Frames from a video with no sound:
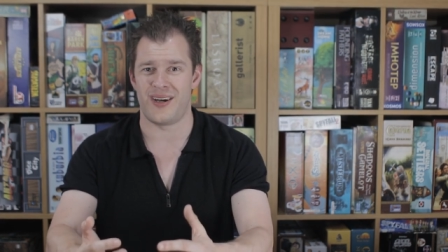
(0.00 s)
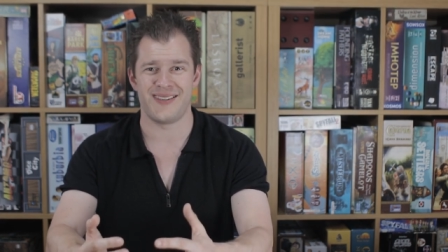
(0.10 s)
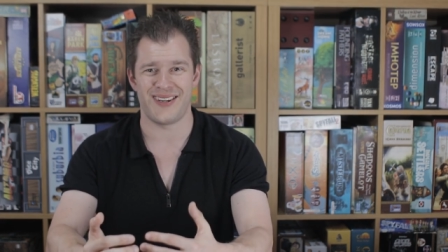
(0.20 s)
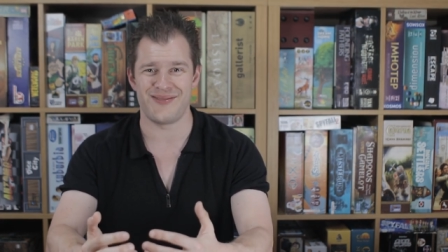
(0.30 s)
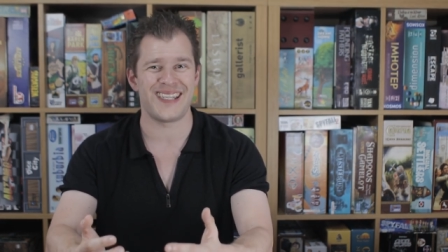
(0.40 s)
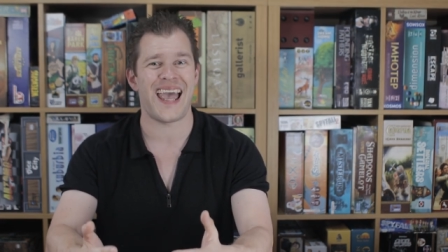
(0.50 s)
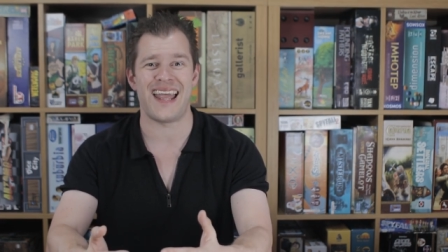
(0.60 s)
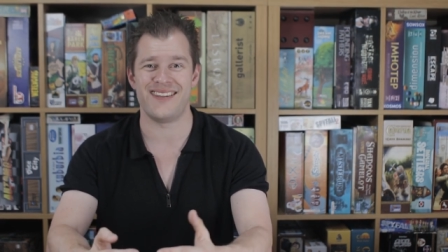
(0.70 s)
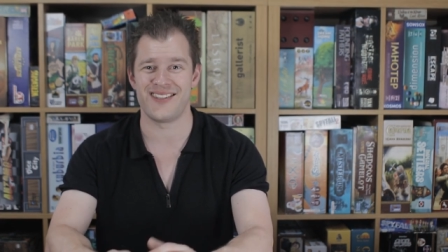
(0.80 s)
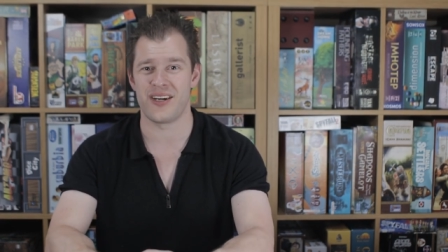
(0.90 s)
don't
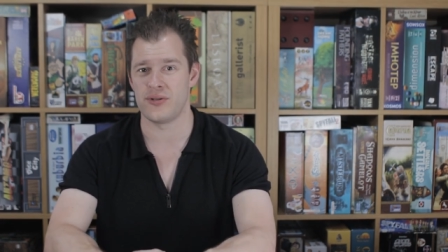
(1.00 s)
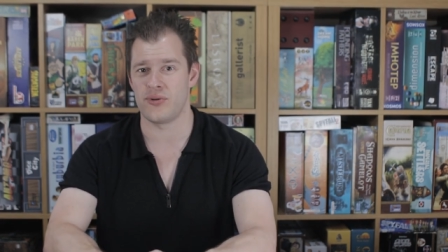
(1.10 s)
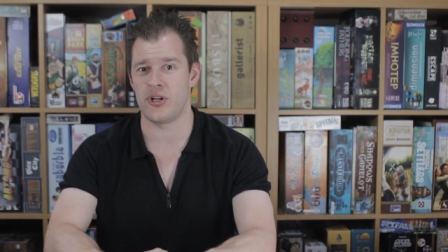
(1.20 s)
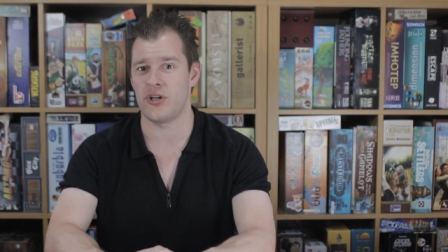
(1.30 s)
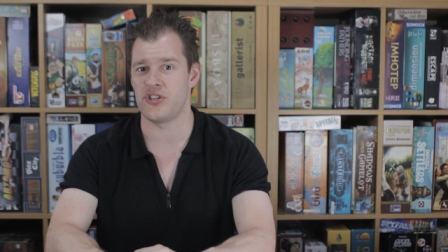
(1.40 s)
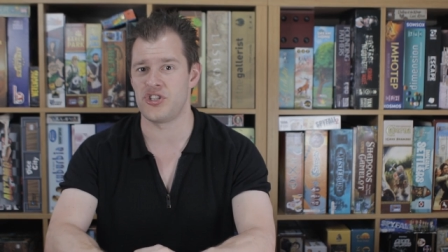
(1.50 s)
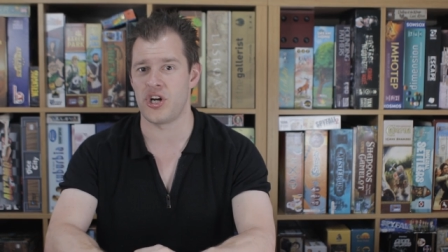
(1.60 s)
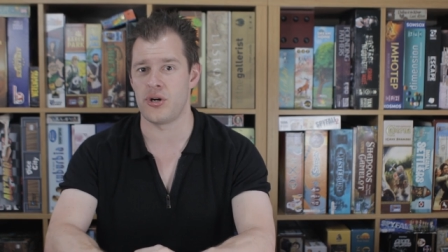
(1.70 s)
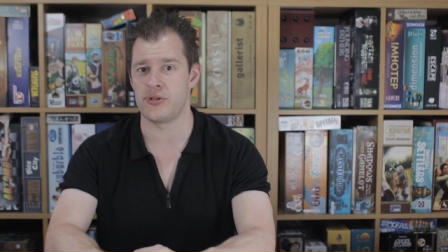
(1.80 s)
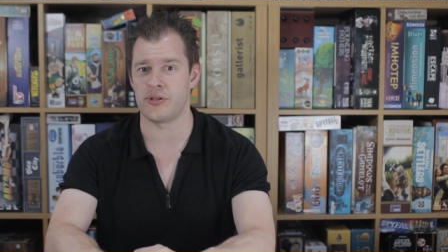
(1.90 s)
tend to go to a lot of the
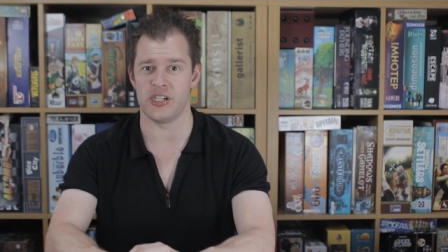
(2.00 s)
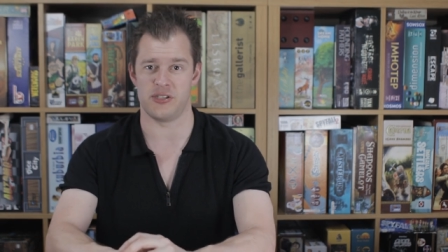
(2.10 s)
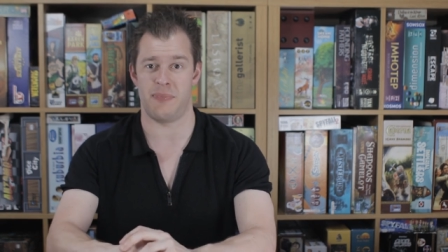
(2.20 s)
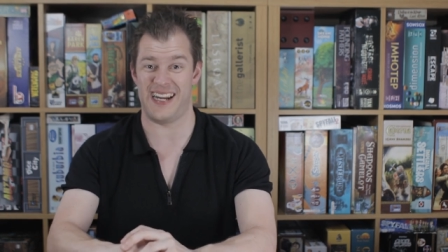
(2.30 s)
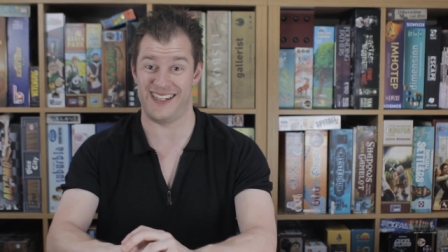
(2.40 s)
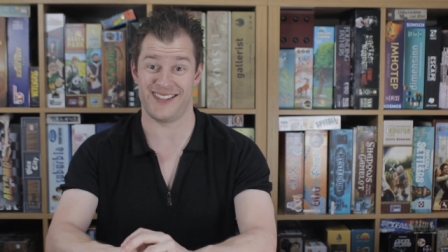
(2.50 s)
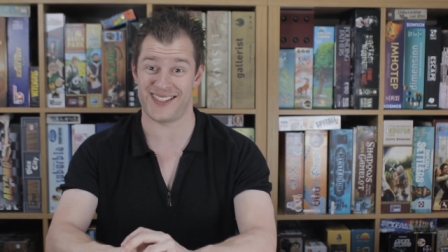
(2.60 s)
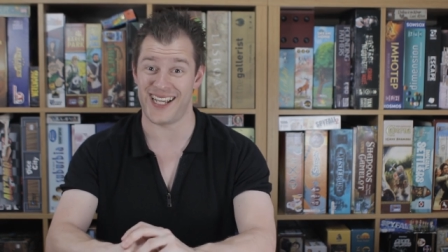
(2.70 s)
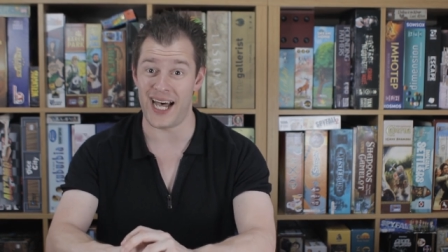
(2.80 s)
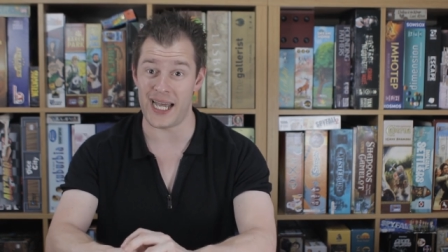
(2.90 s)
shows because mainly just
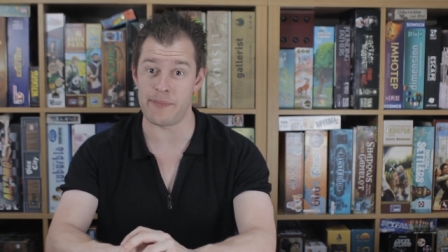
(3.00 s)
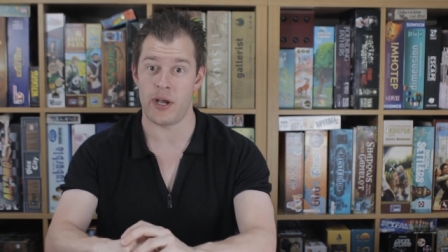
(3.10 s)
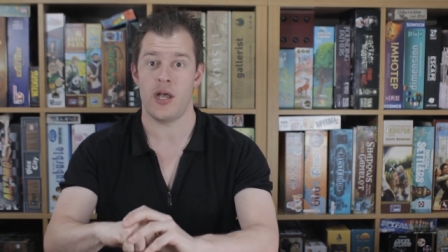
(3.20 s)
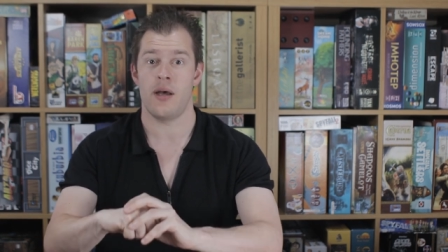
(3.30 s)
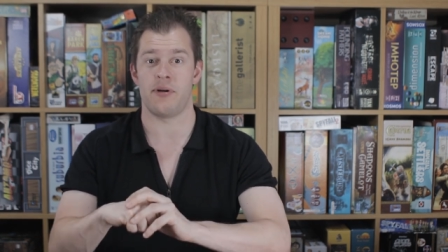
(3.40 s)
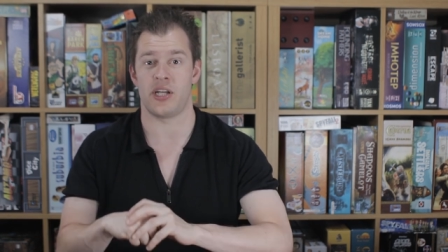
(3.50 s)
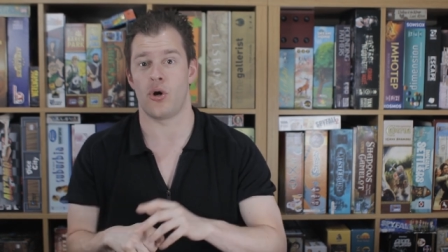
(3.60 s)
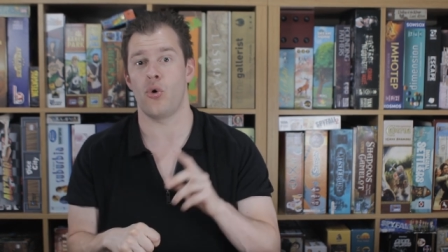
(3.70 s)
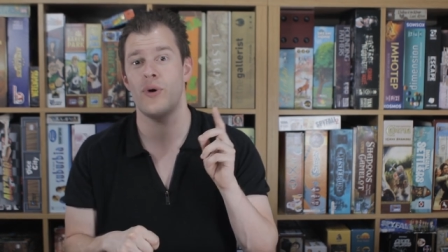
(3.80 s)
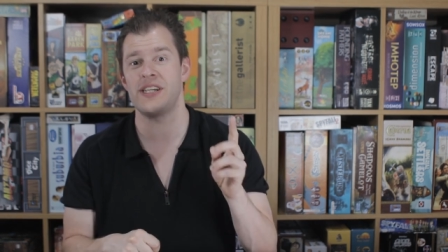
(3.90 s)
time, but I
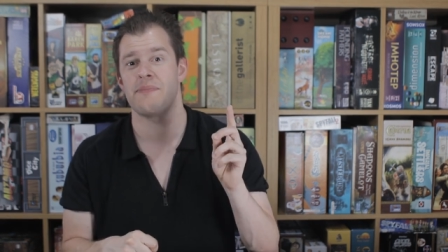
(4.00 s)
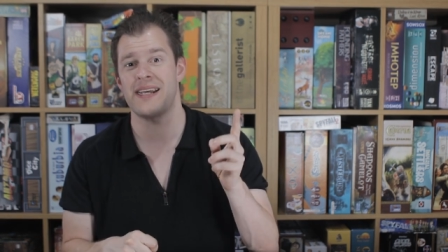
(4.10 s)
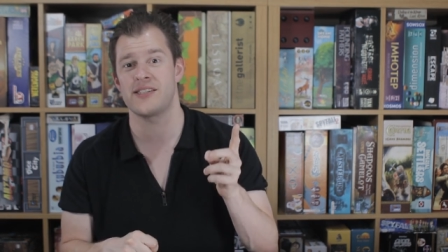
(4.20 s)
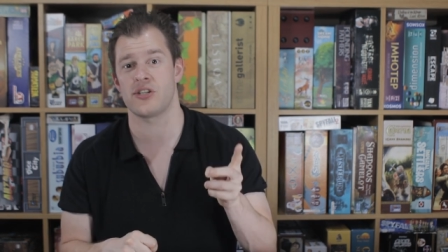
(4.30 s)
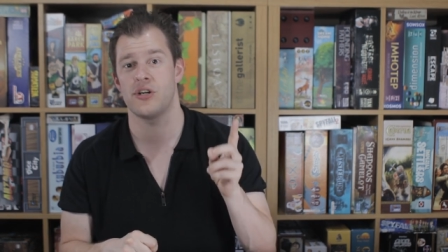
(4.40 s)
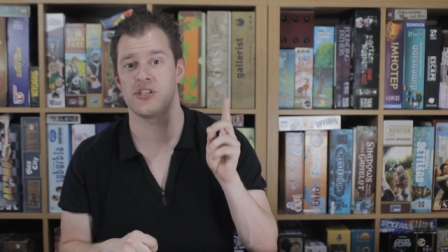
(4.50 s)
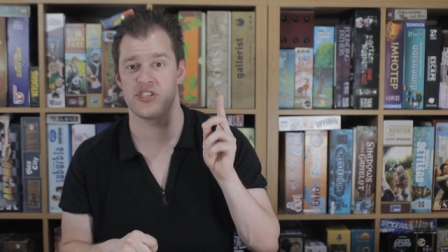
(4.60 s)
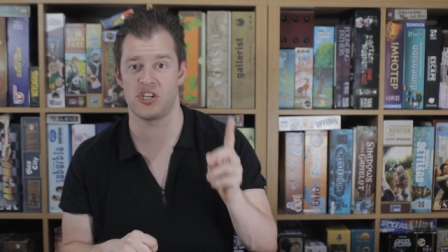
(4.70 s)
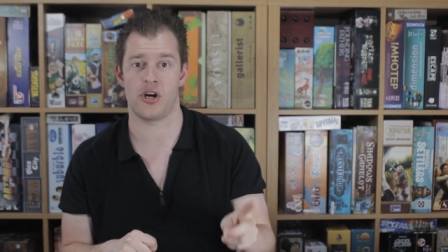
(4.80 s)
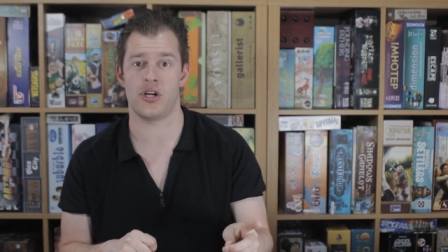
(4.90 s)
always make certain to
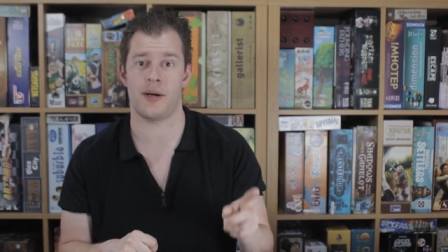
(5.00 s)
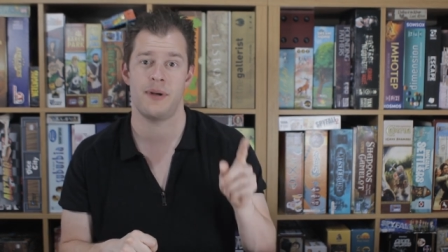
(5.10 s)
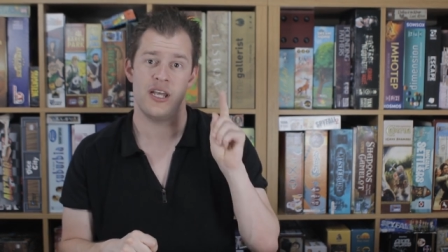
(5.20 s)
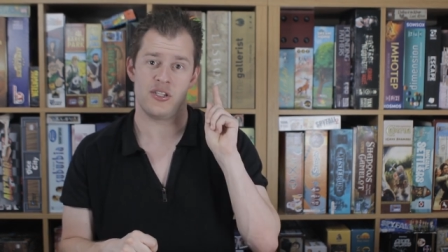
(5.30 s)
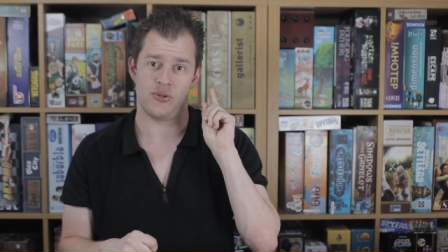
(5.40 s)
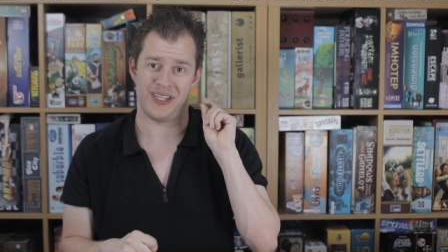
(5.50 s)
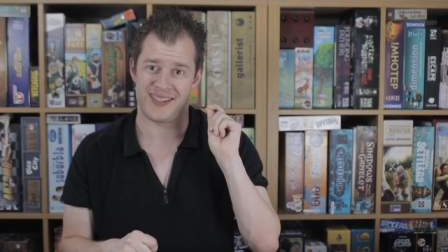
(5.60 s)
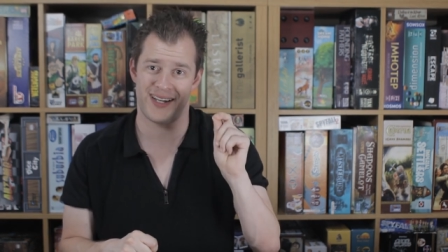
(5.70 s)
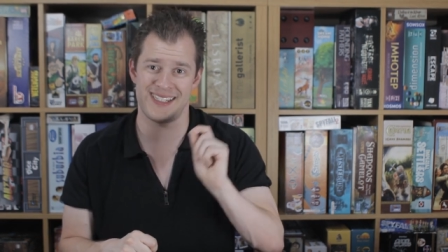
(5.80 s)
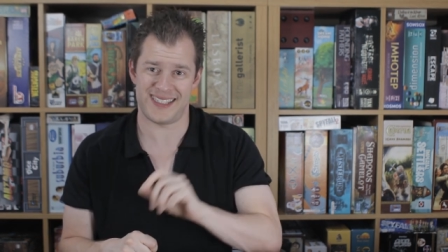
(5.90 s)
turn up to the
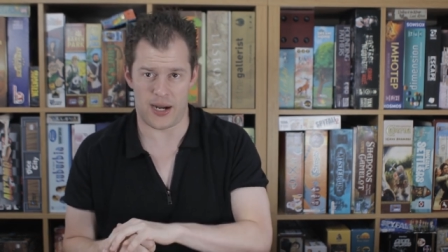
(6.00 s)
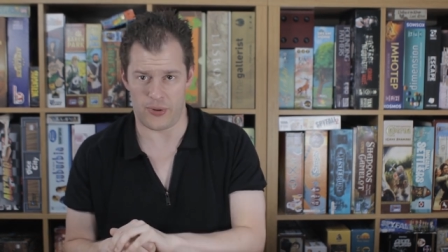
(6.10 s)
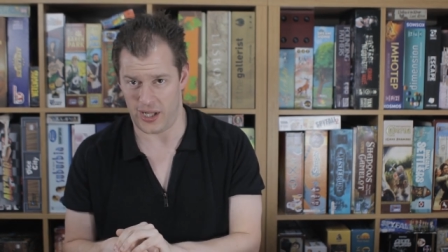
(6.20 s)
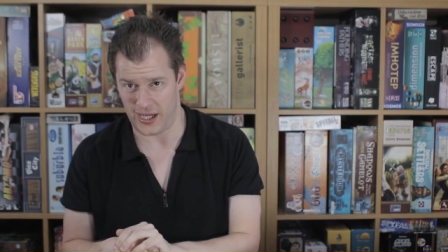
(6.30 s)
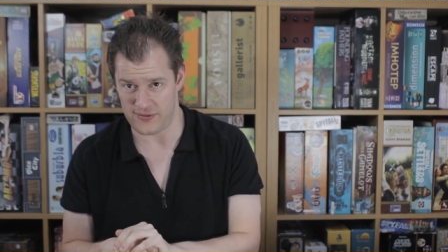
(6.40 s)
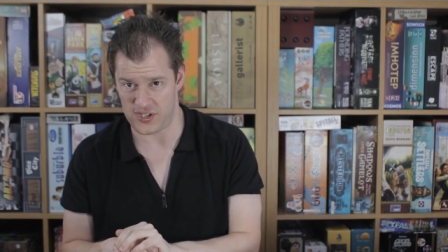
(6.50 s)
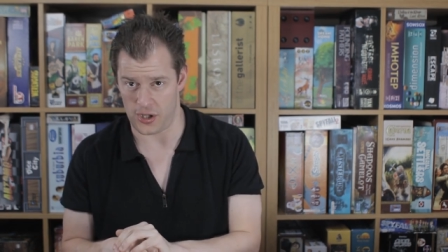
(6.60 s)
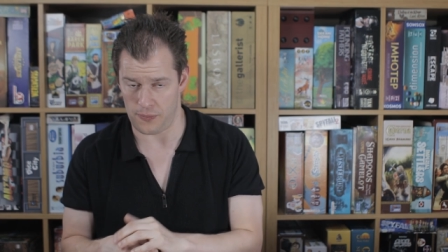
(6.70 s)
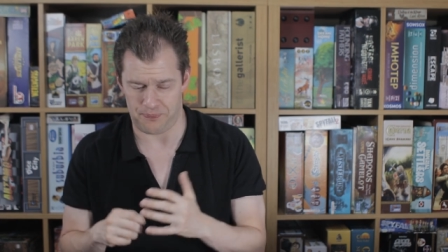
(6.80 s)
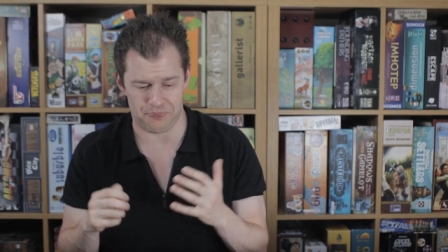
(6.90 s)
Dice Tower live show.